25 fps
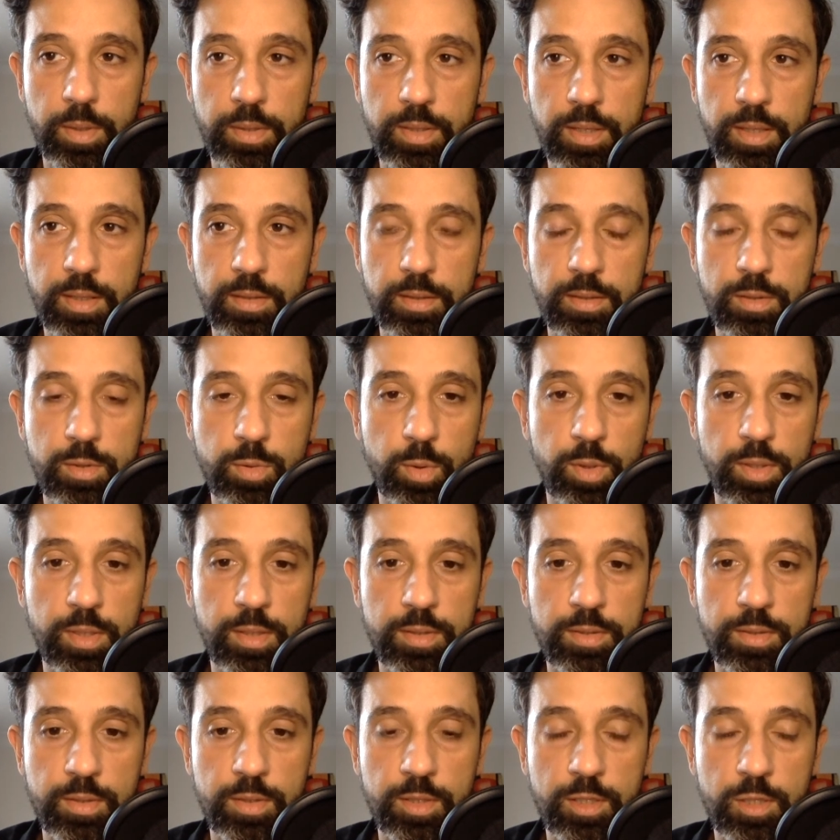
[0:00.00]
down the
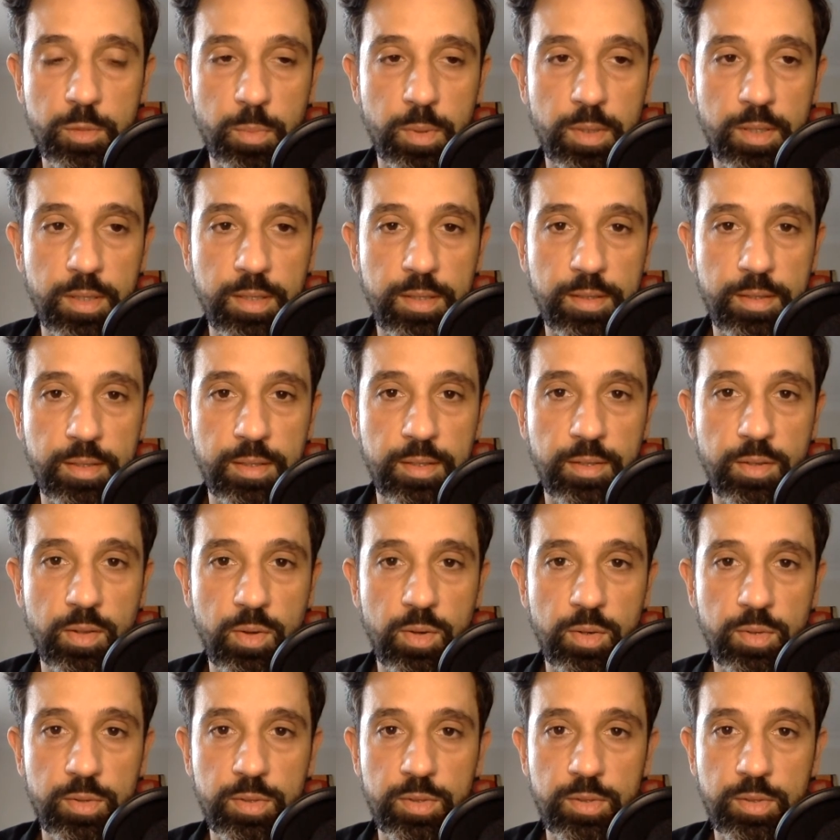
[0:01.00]
toilet, so to speak. They're
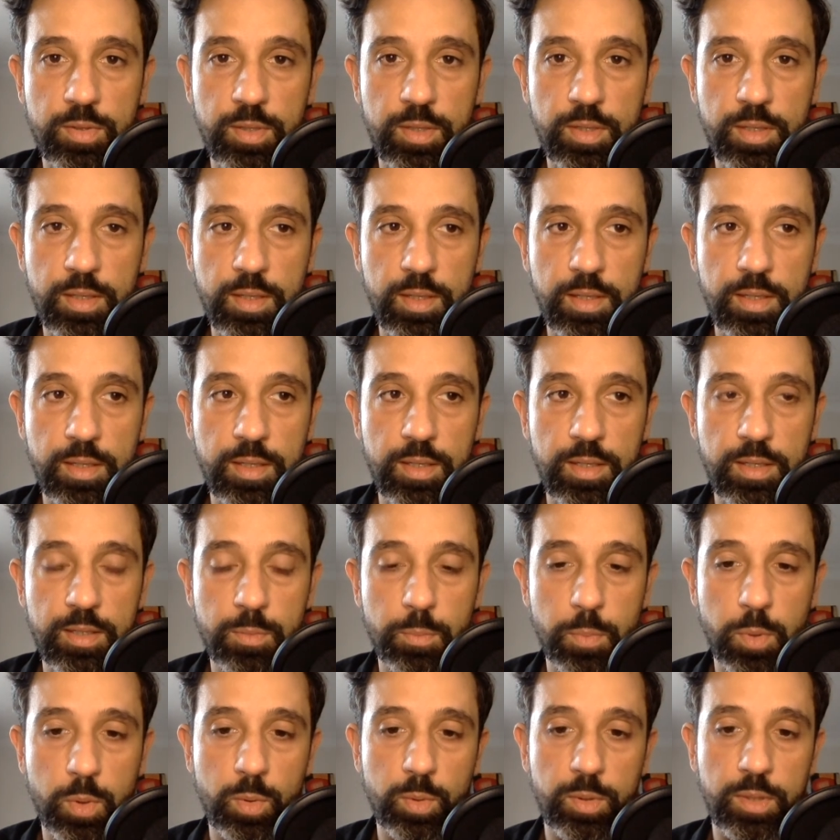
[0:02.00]
not. It is
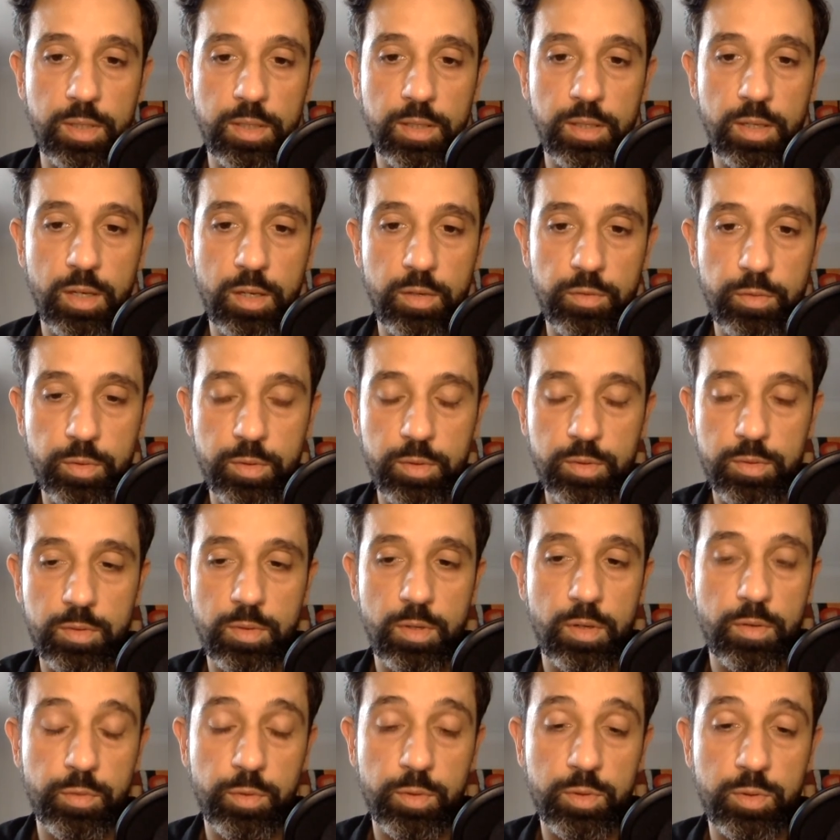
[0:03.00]
purely over
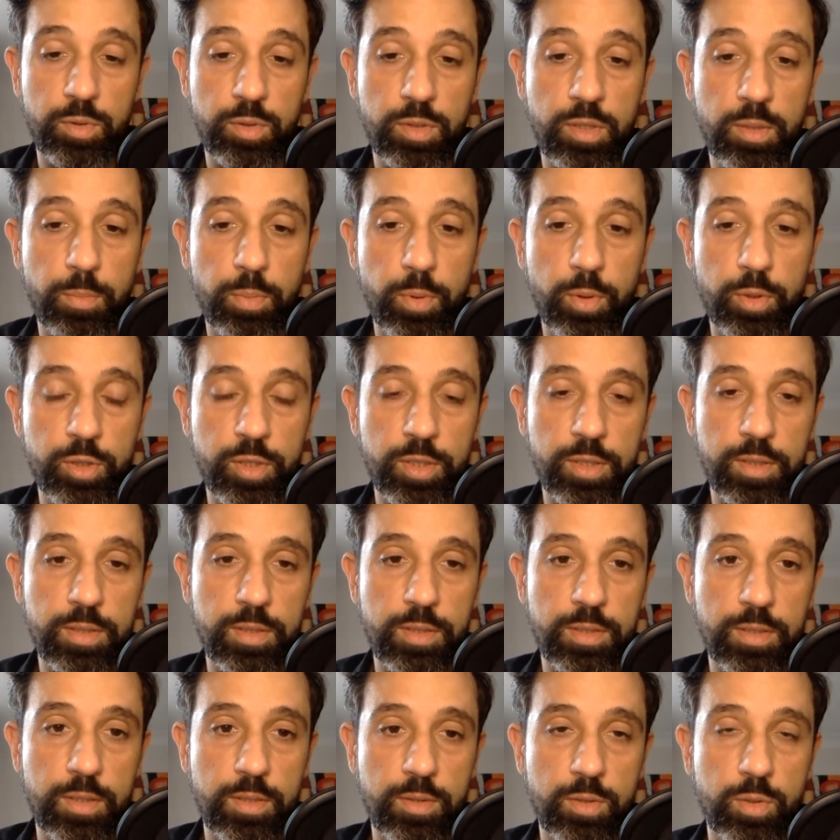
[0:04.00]
a 2-year
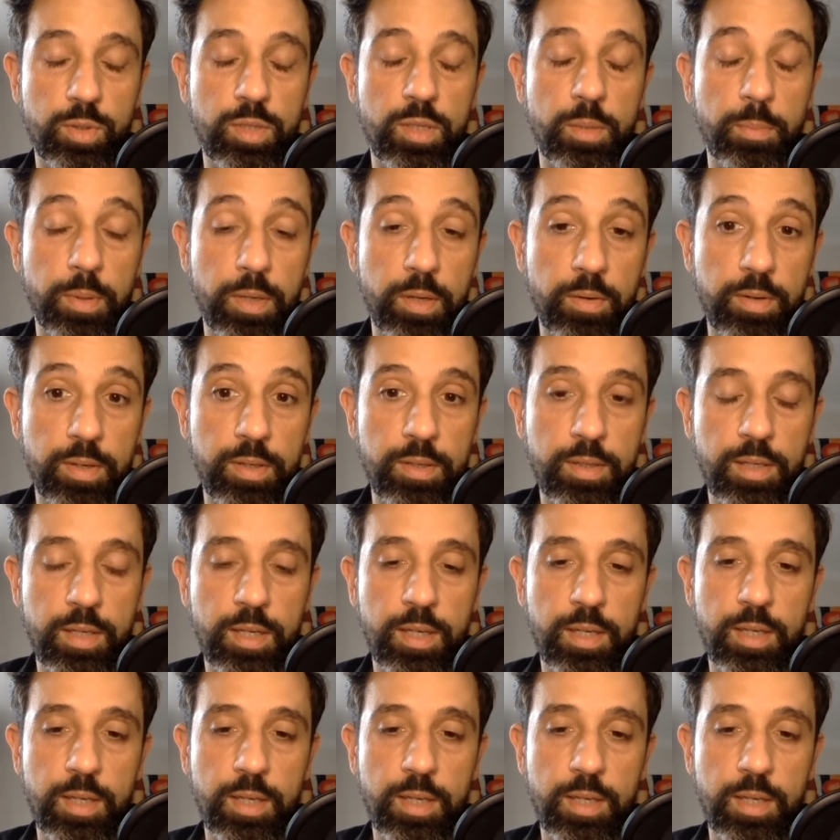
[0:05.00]
project, 2-year period.